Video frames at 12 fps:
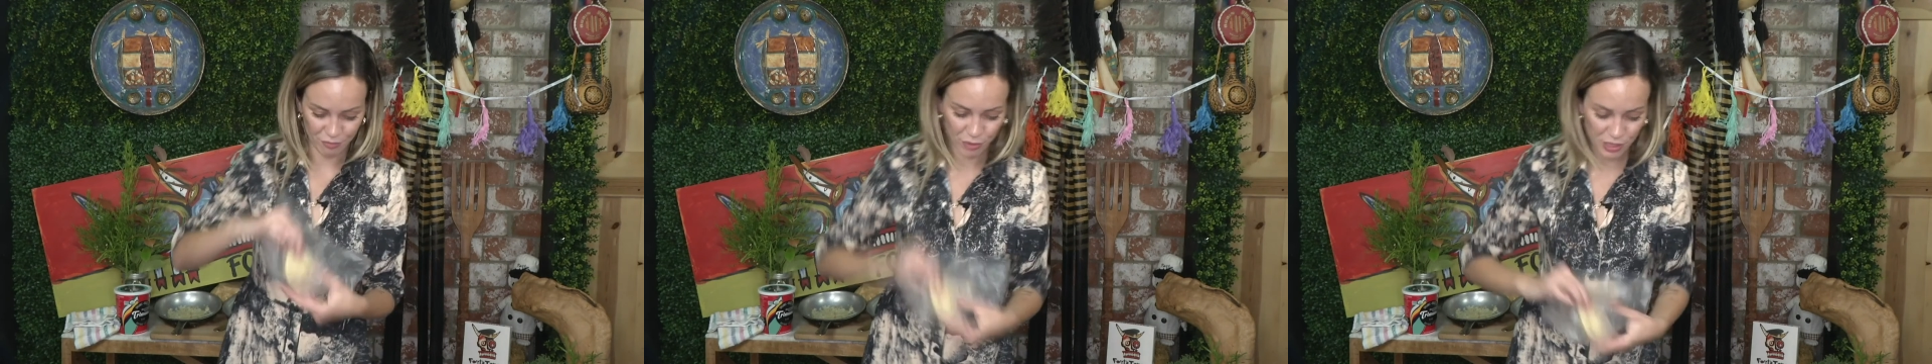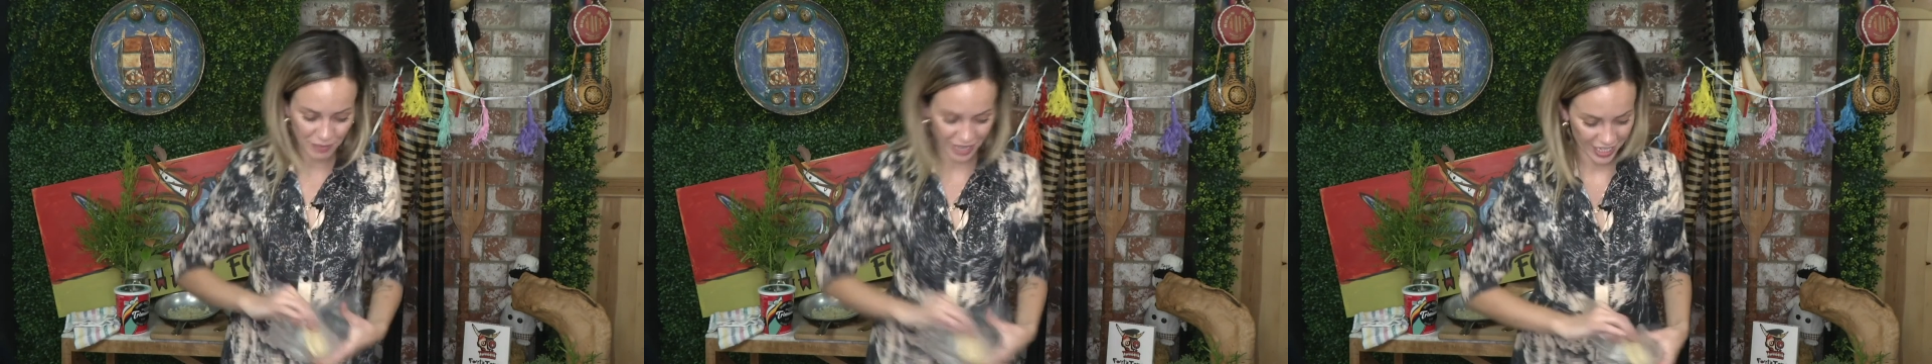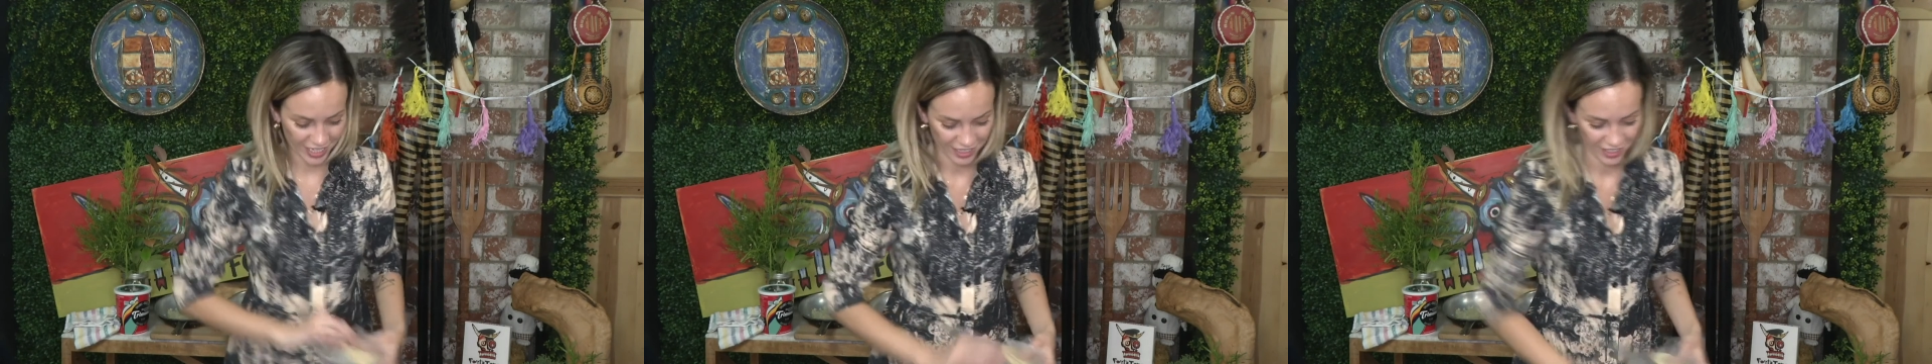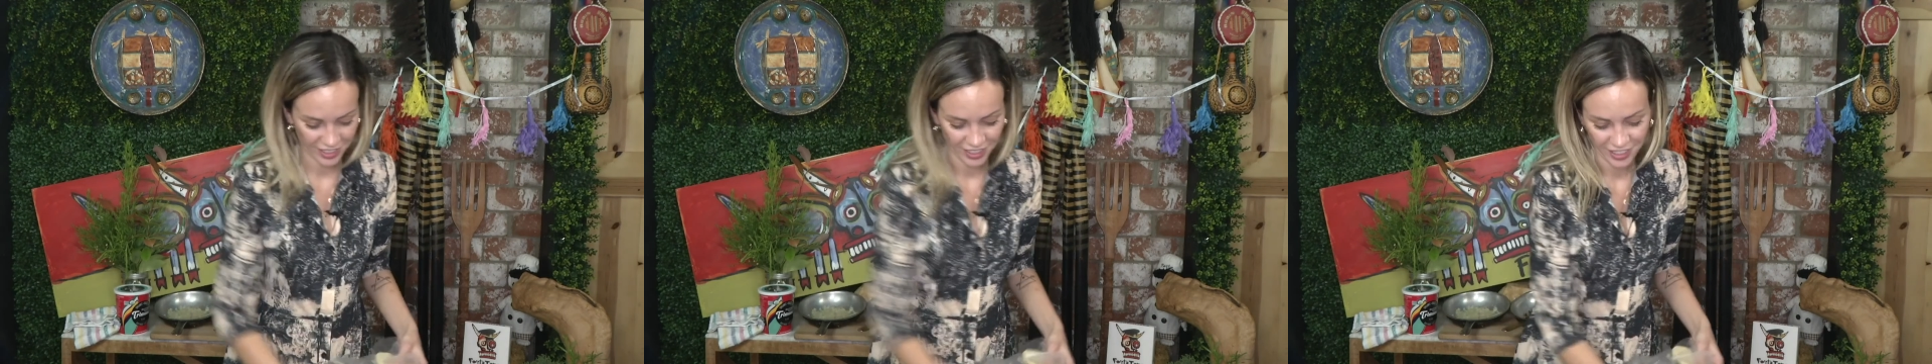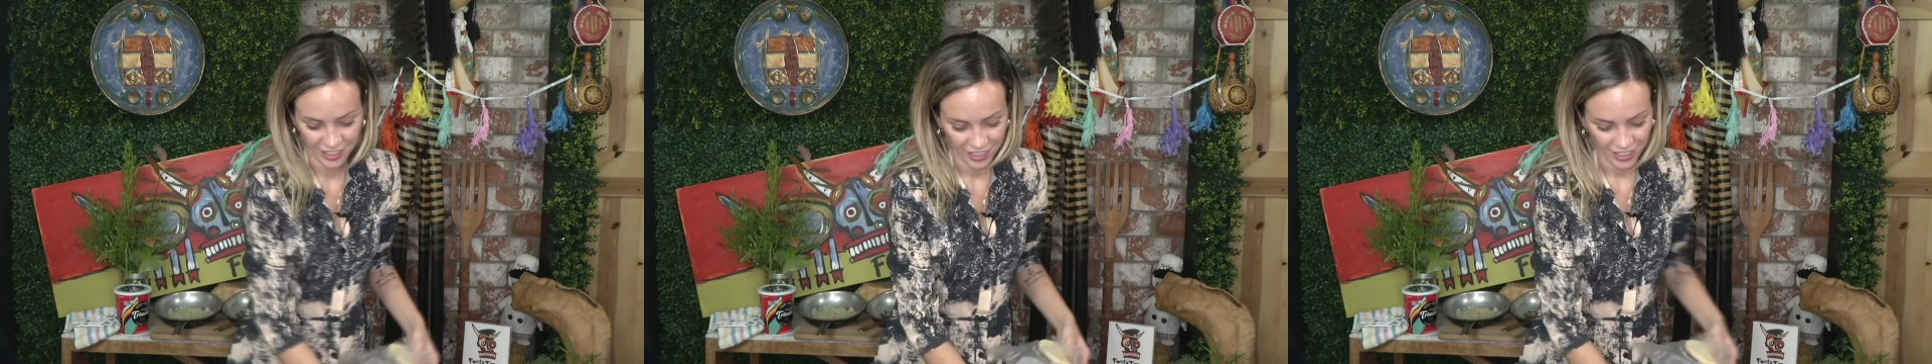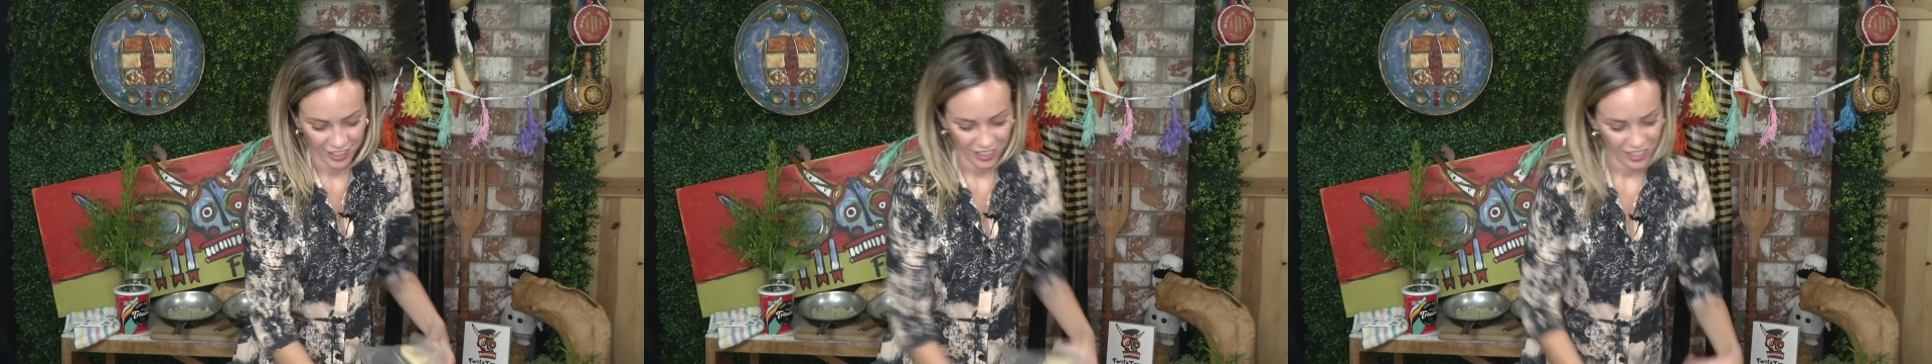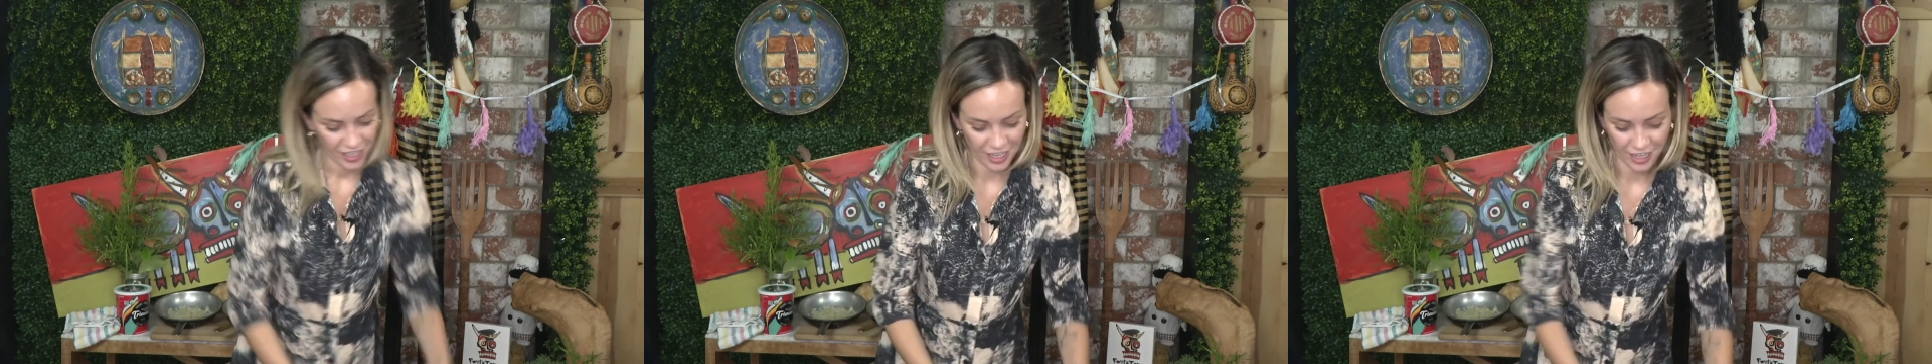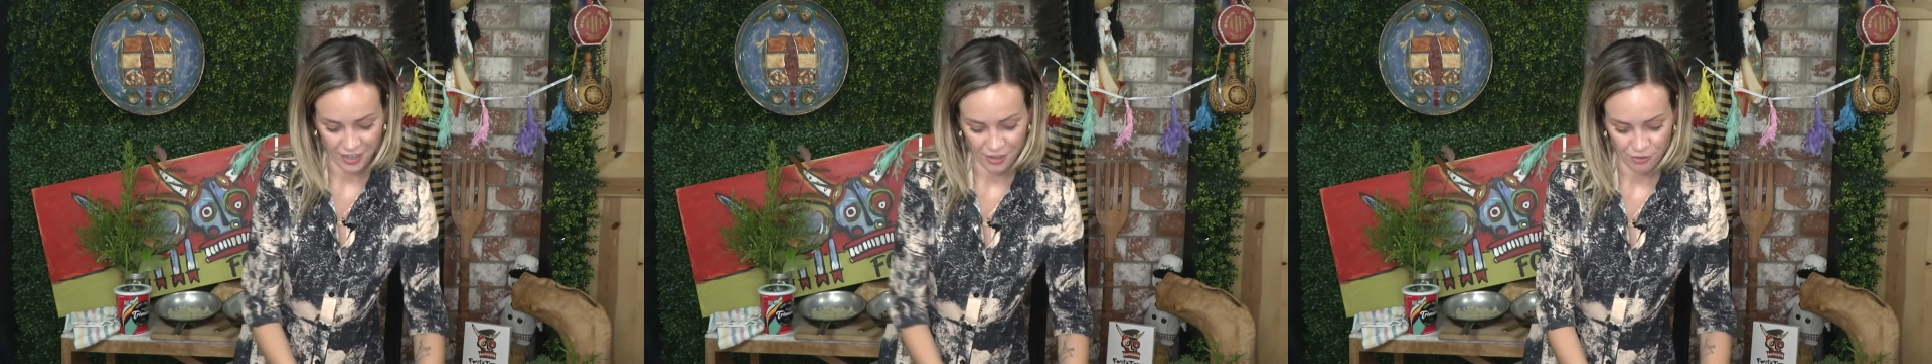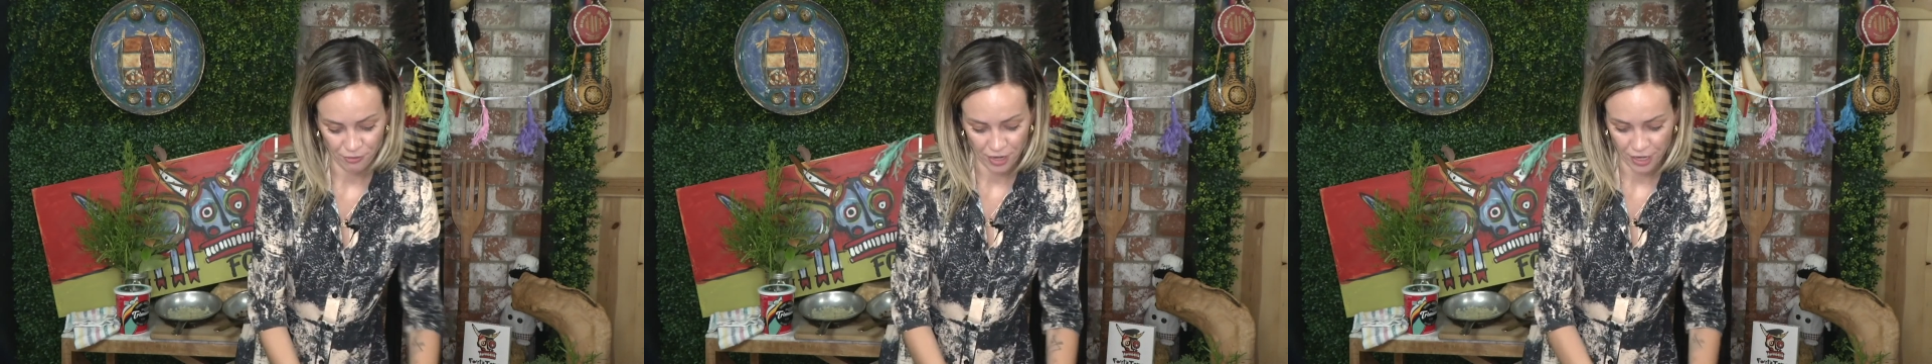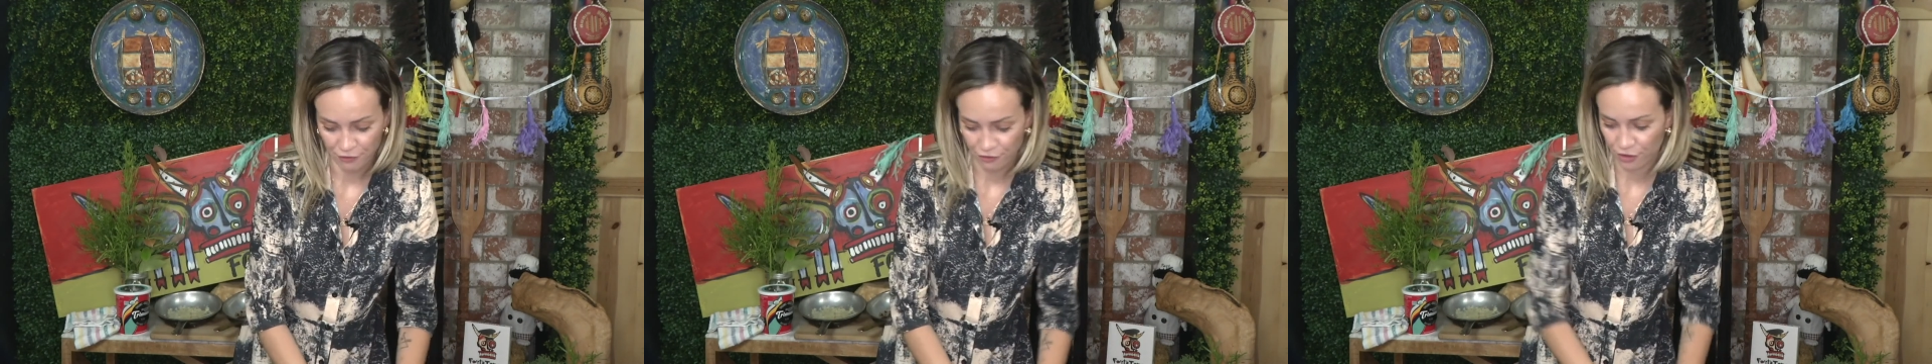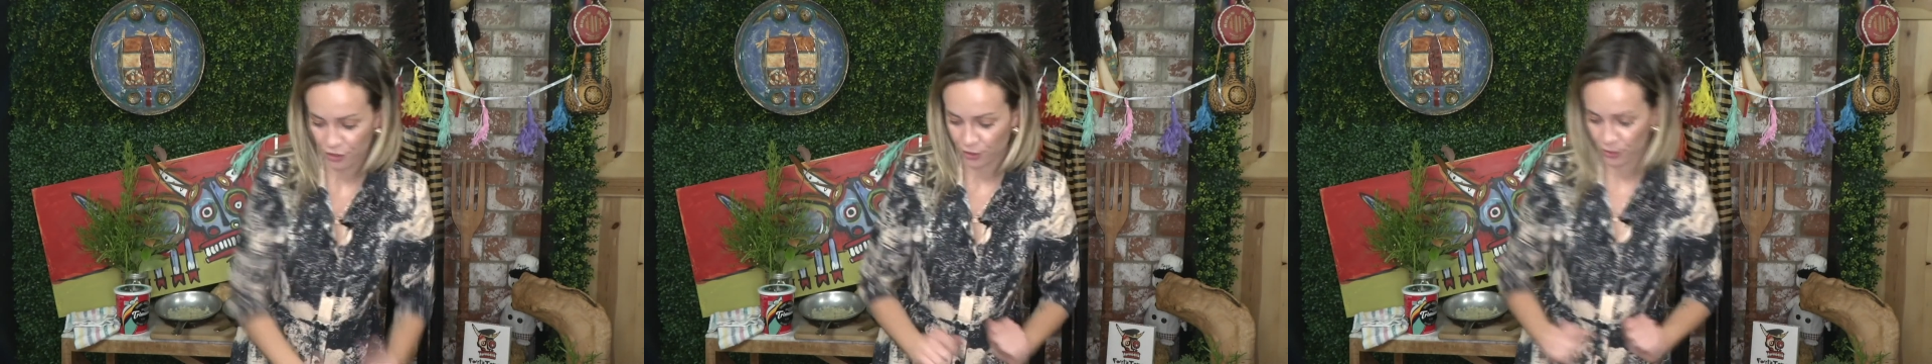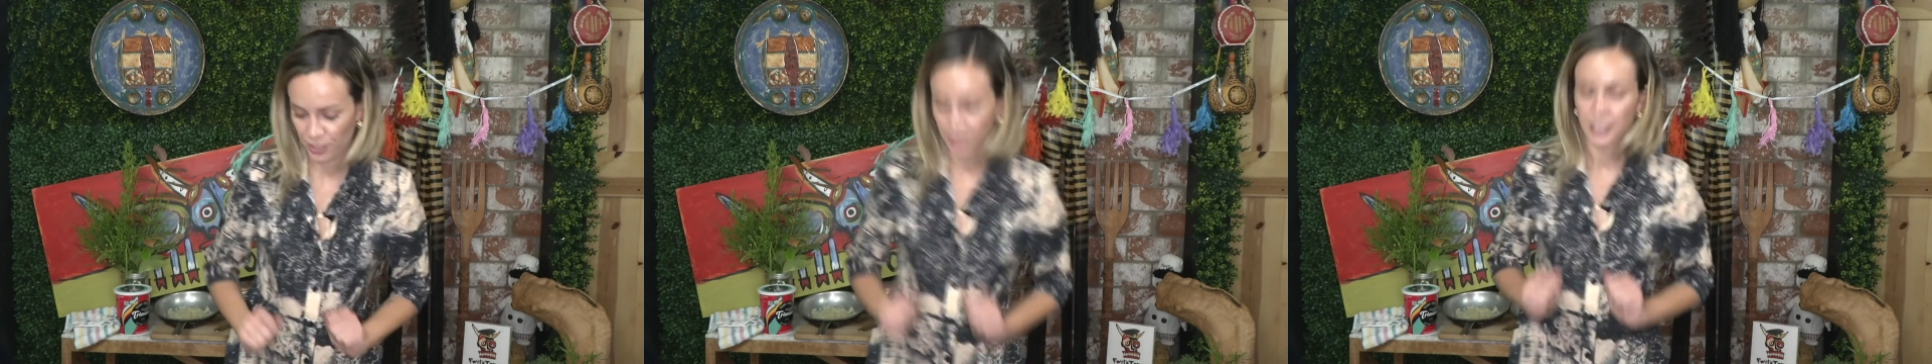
pre-made, ready for you.